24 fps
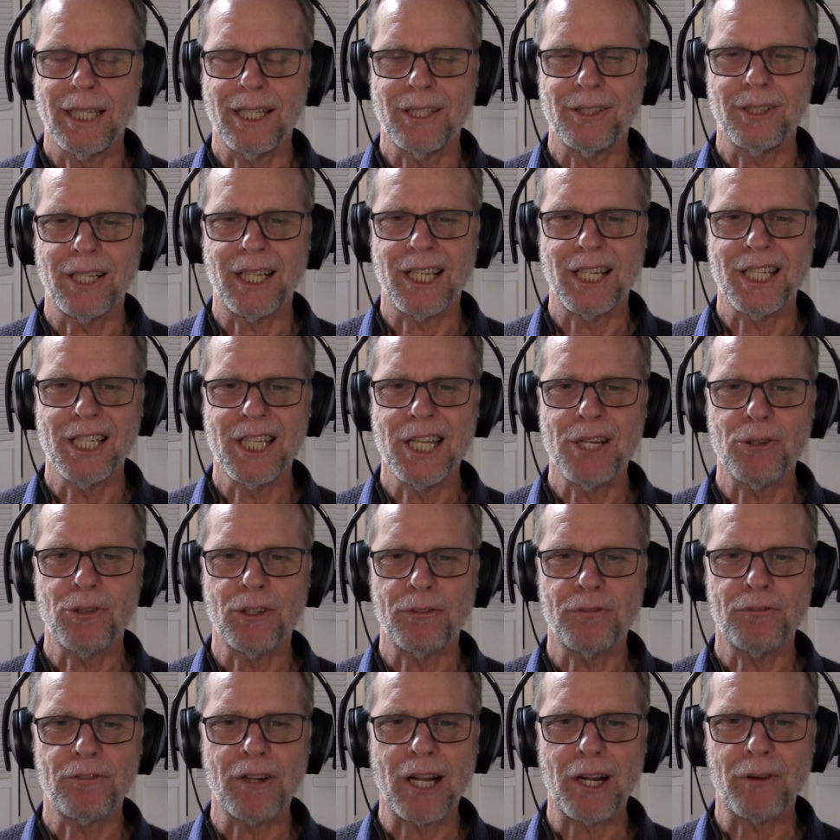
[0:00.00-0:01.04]
there are
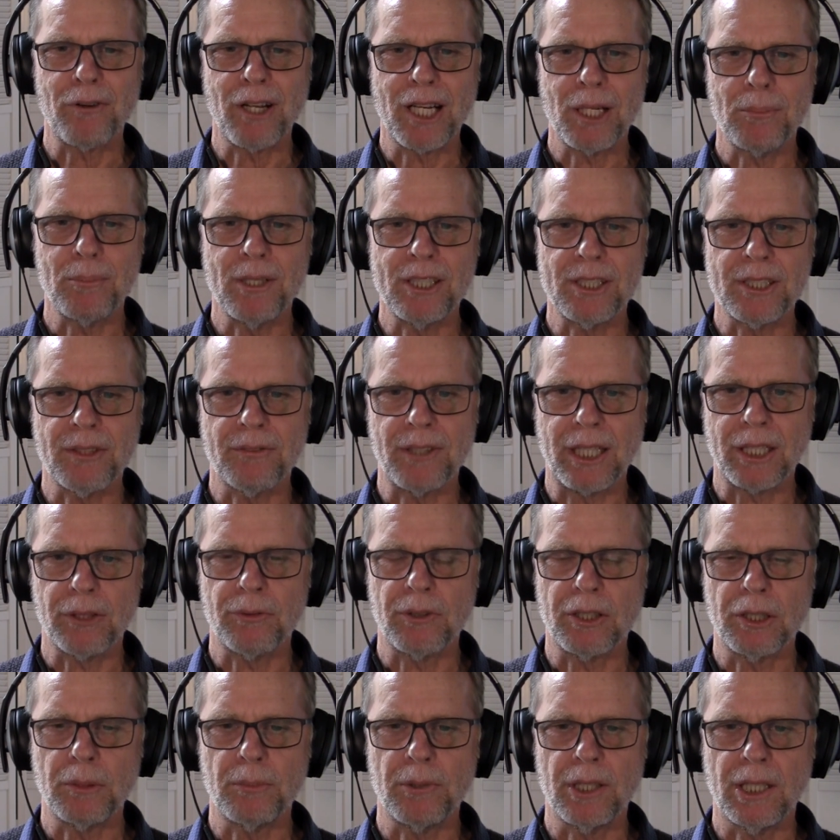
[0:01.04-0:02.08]
near and far enemies of
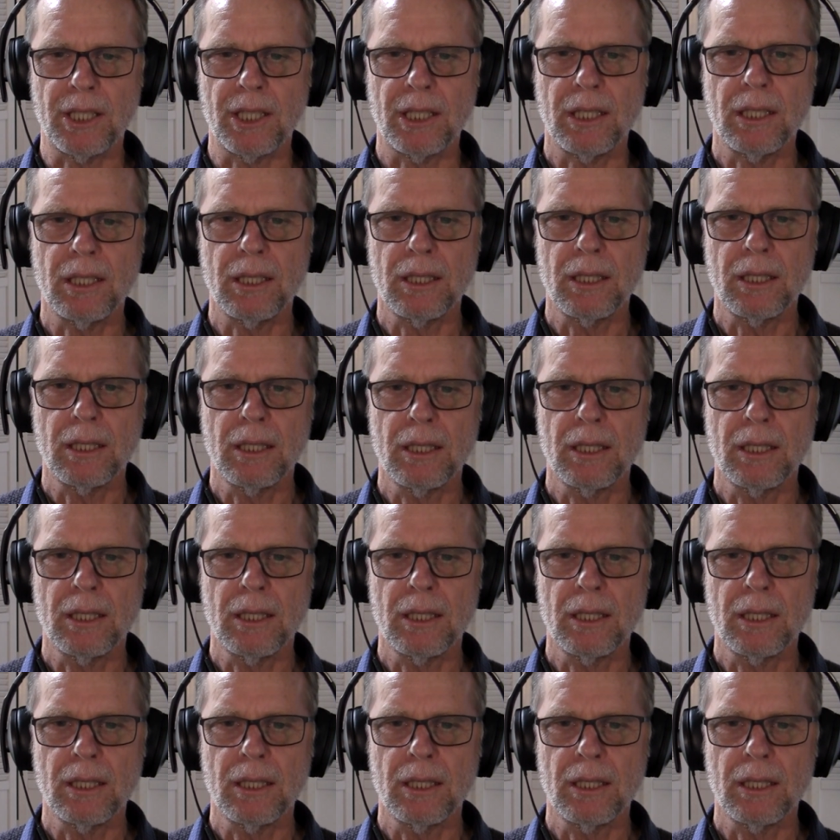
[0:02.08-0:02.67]
equanimity.